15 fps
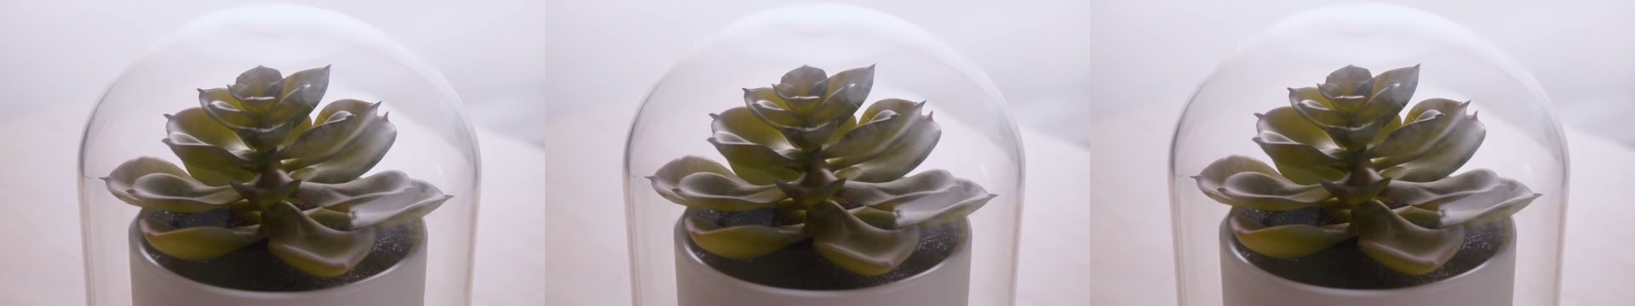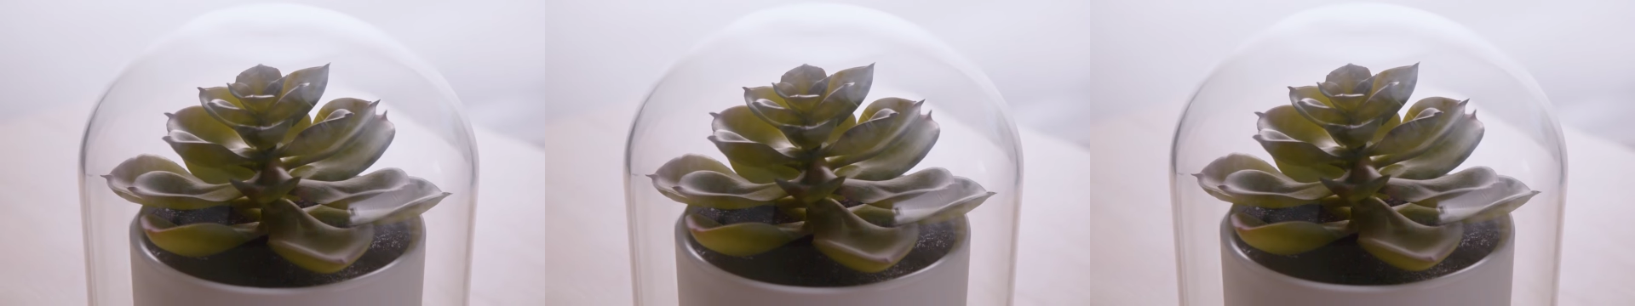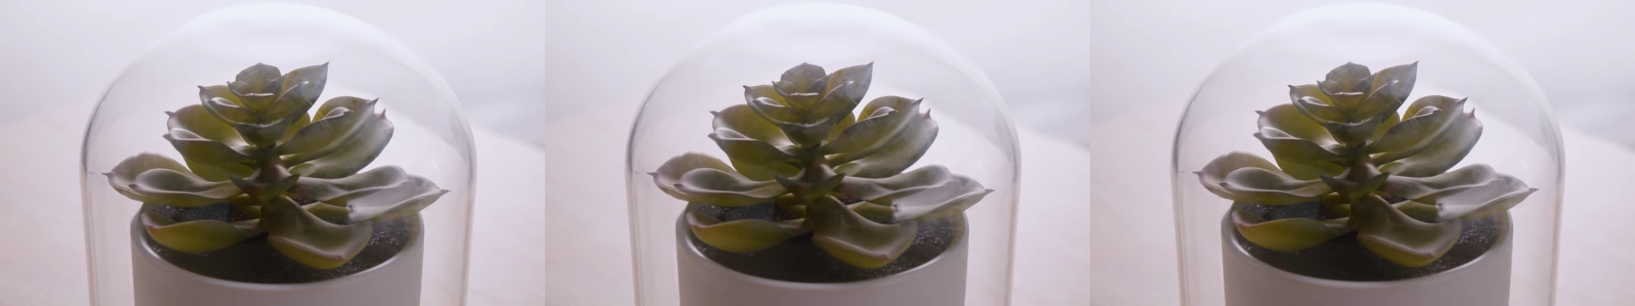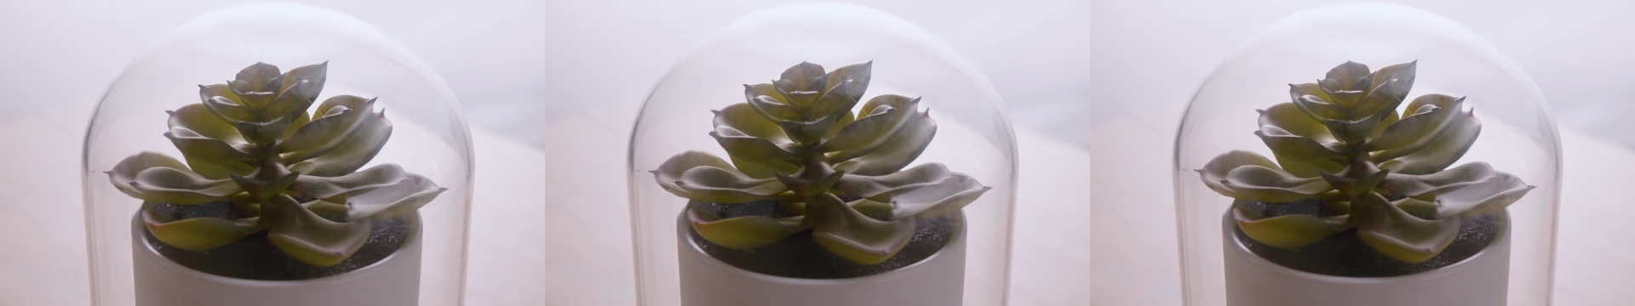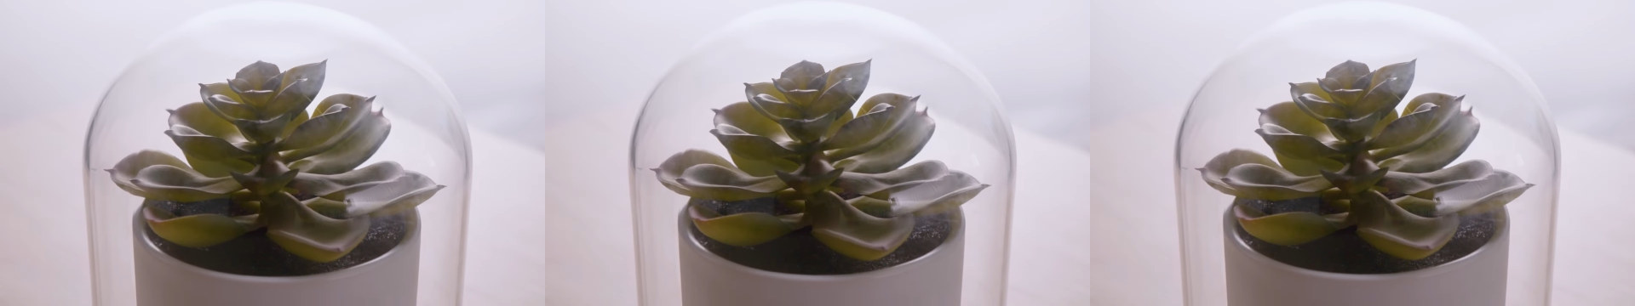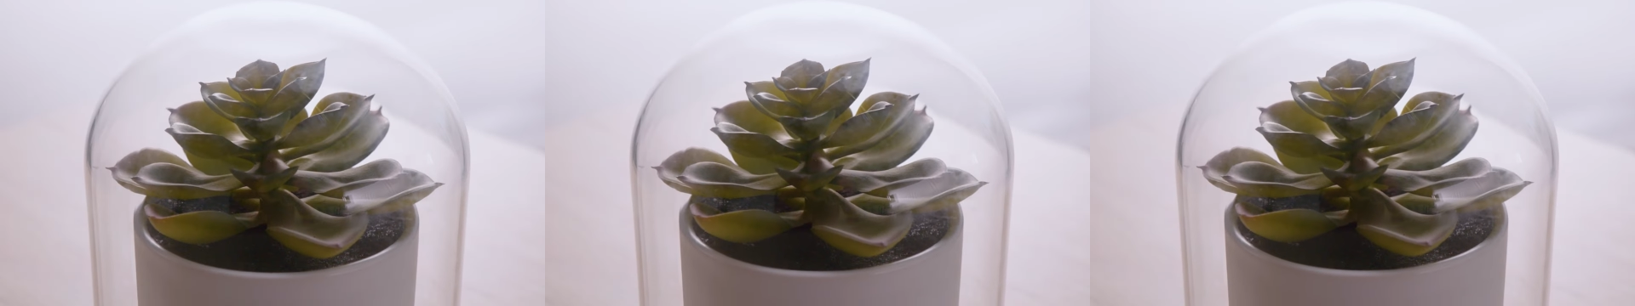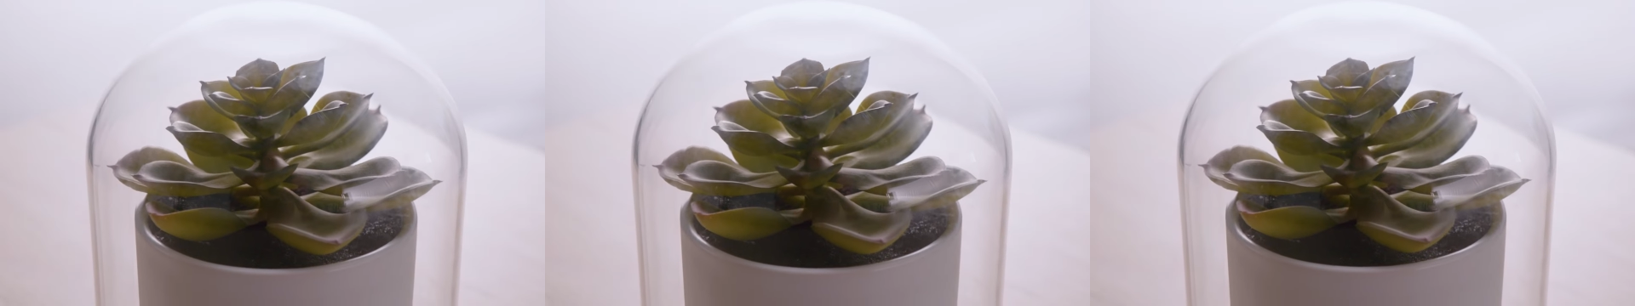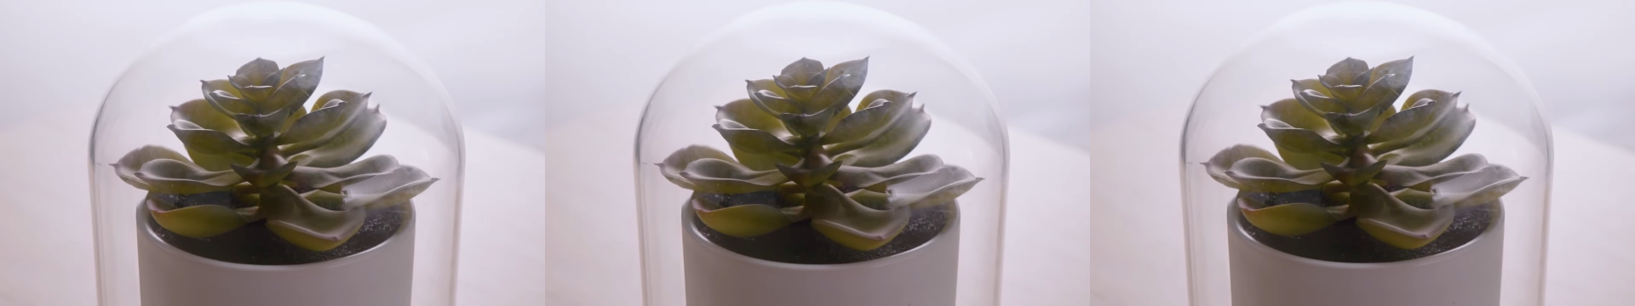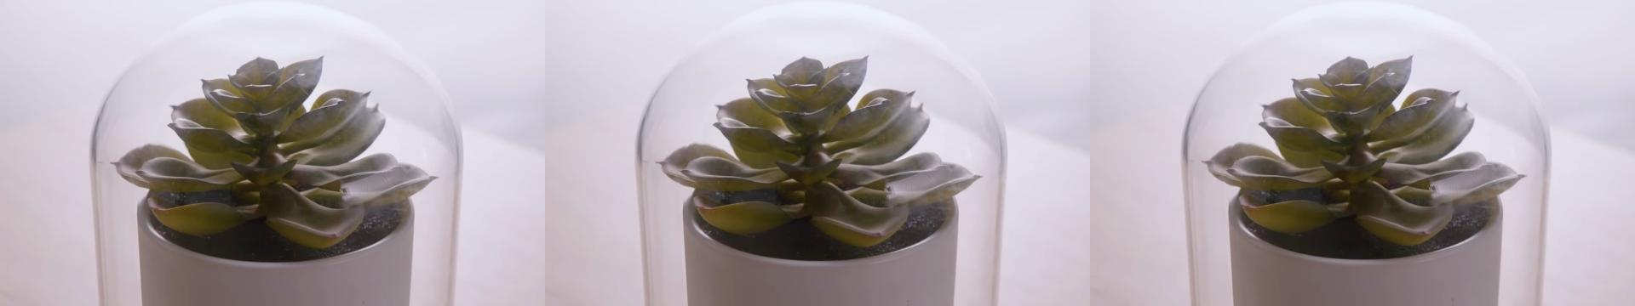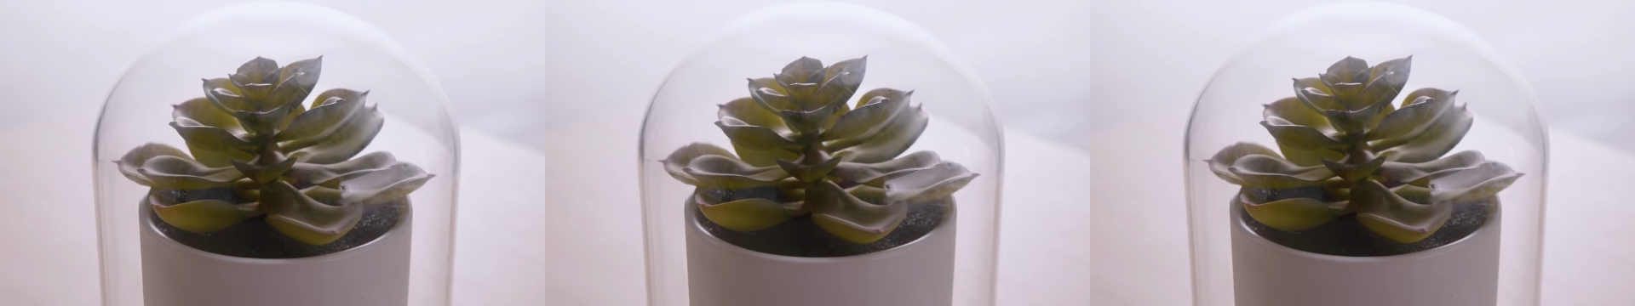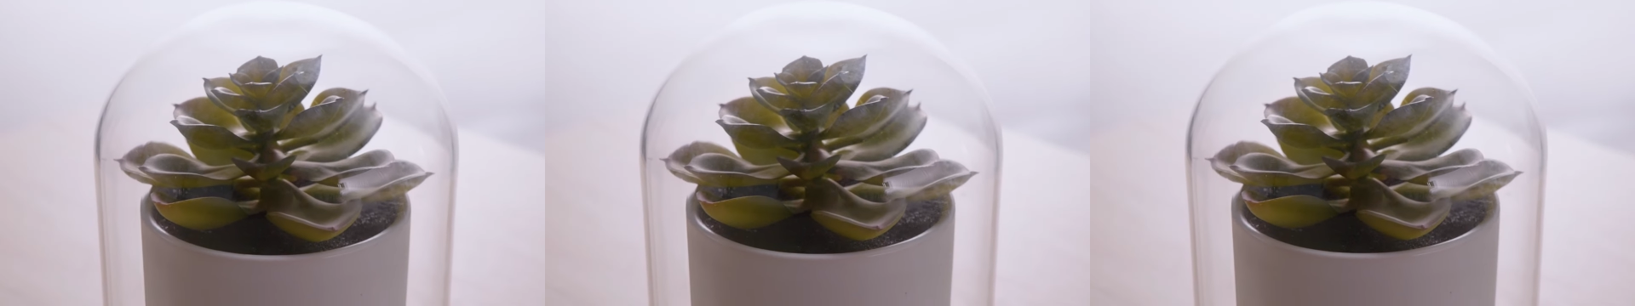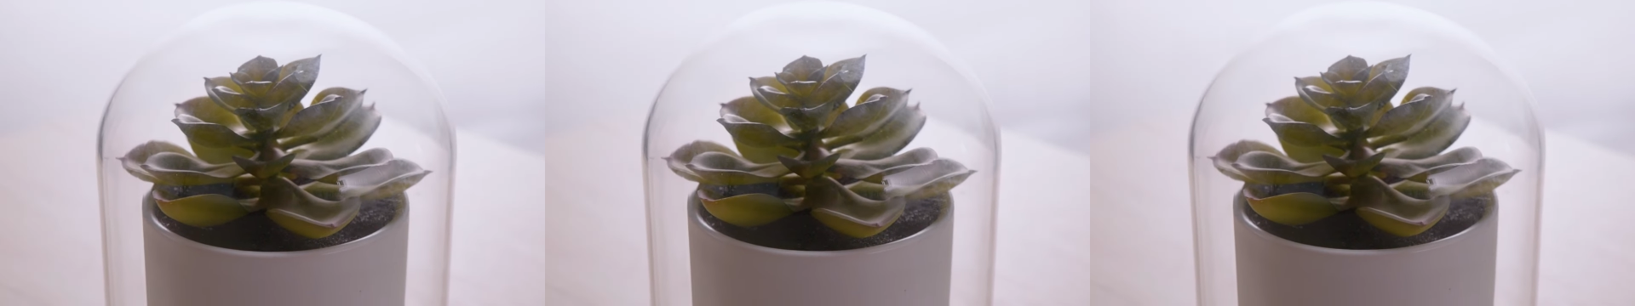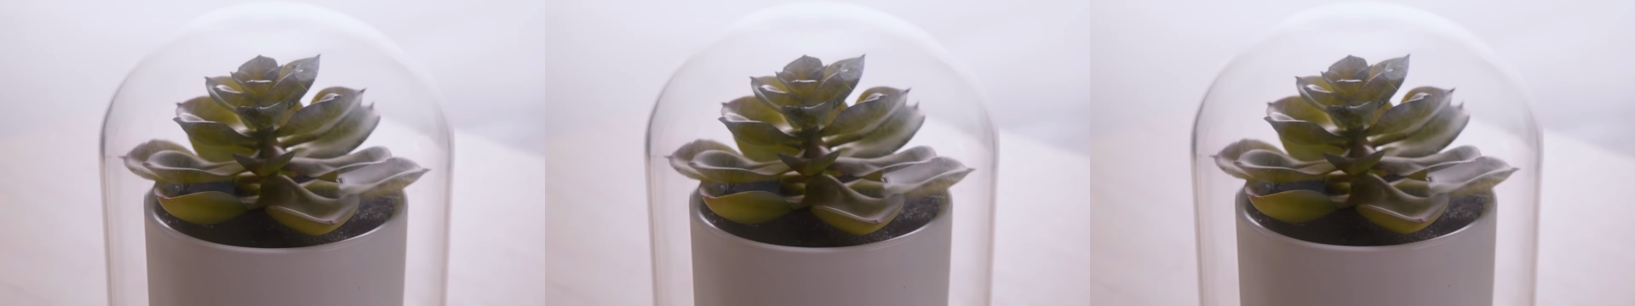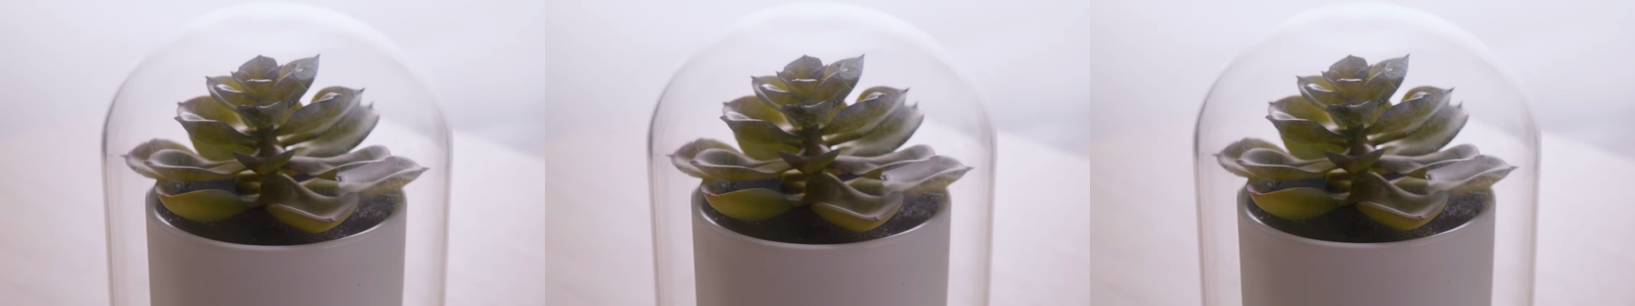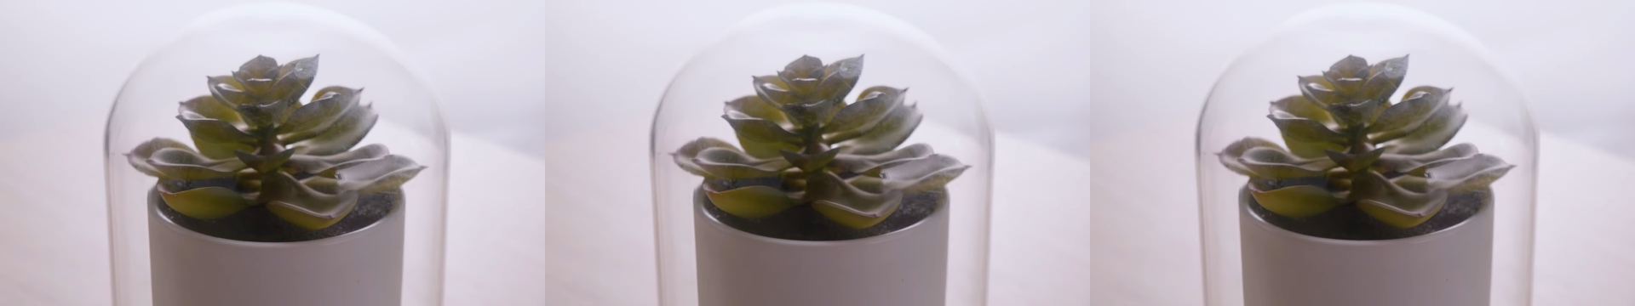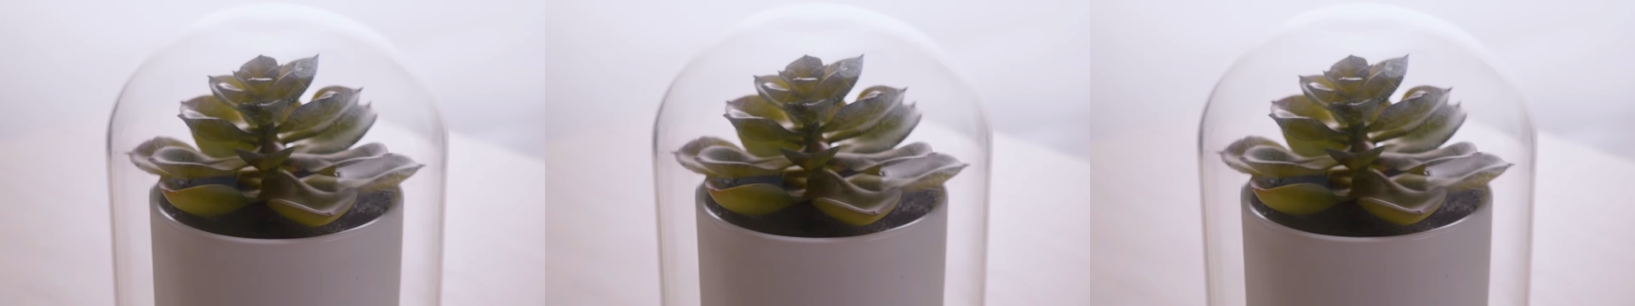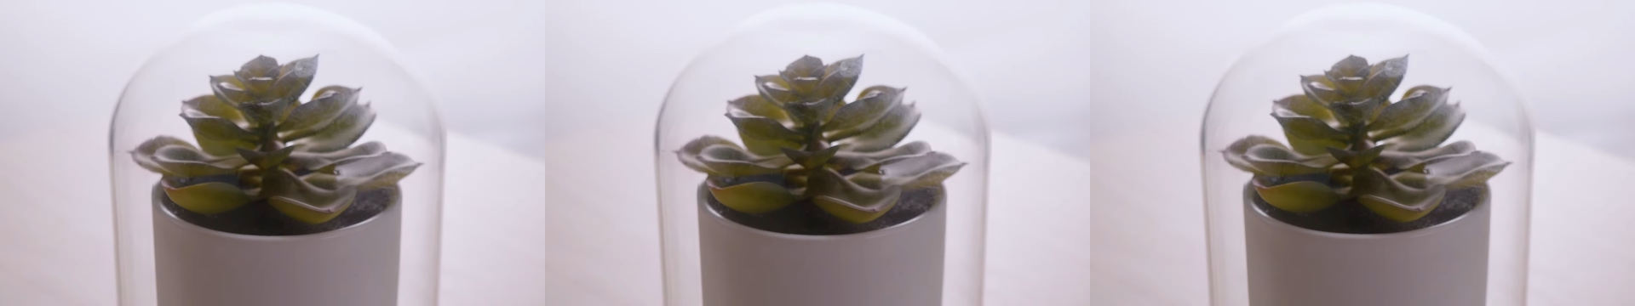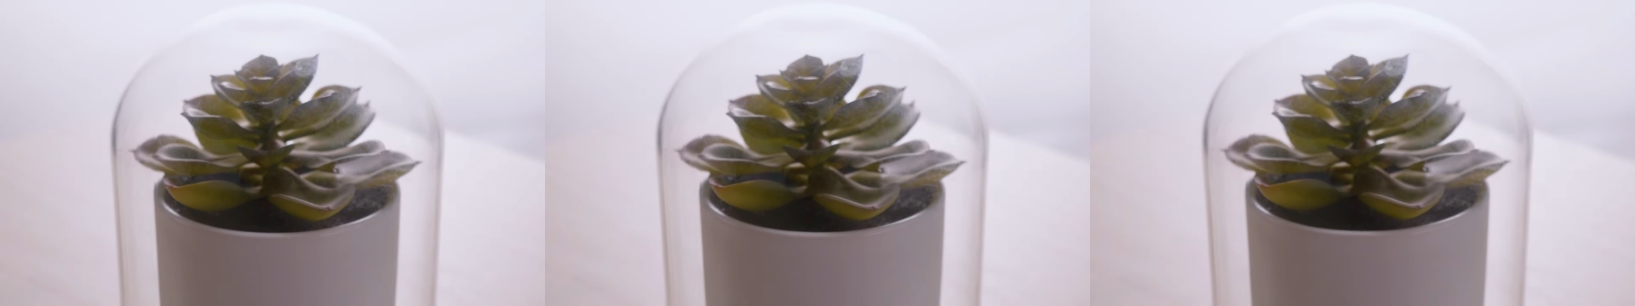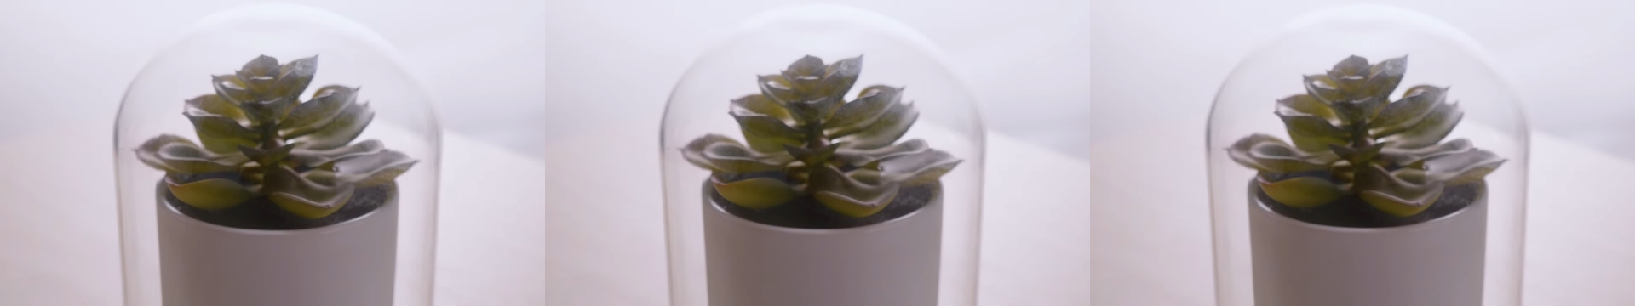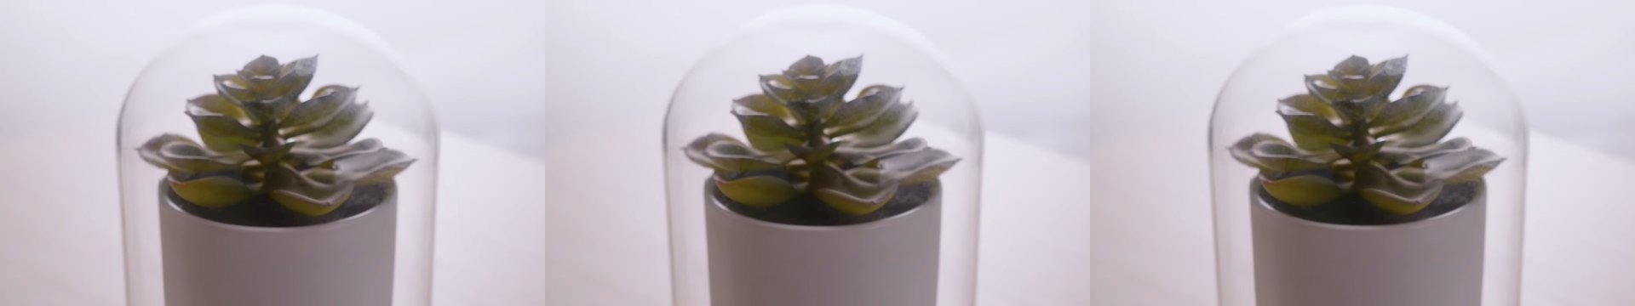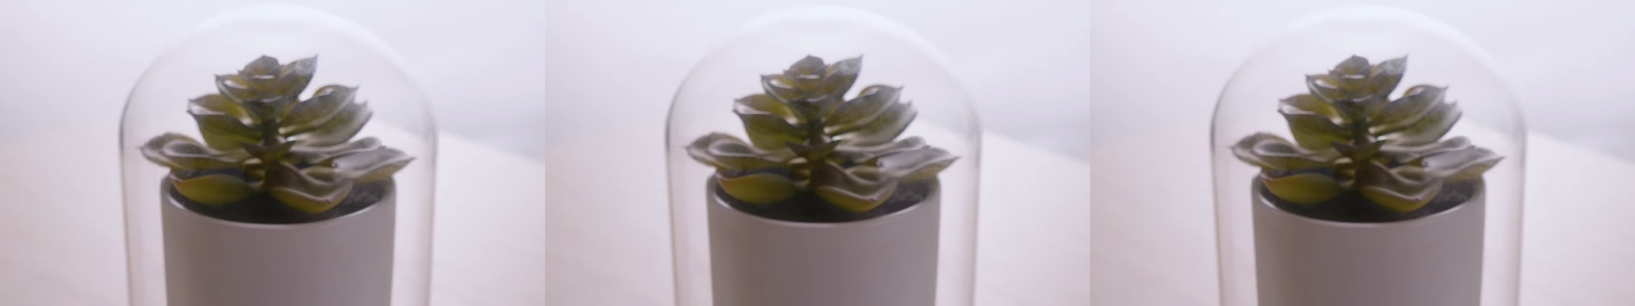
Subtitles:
No face is visible, so there are no lips to read.